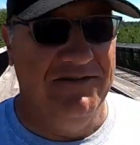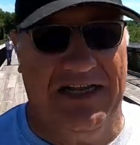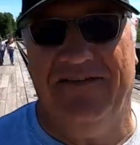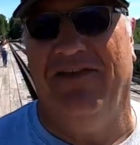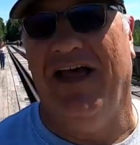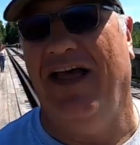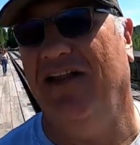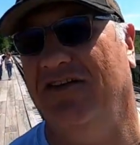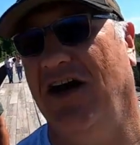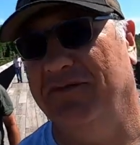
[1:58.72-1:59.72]
They had to fly a
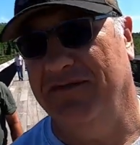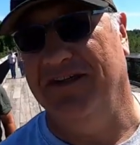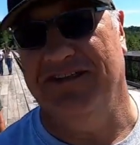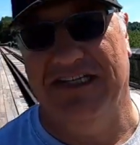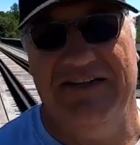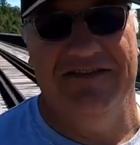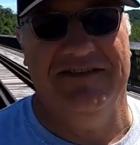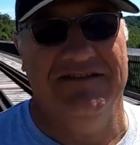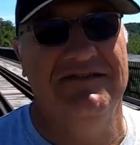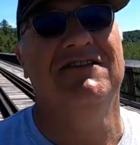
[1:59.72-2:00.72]
helicopter in to save
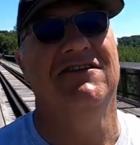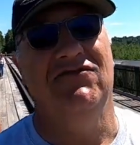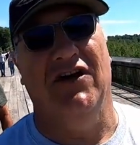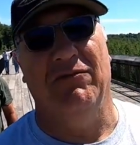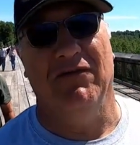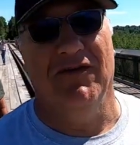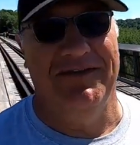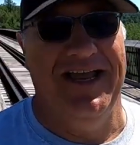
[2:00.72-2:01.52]
us. Drop a rope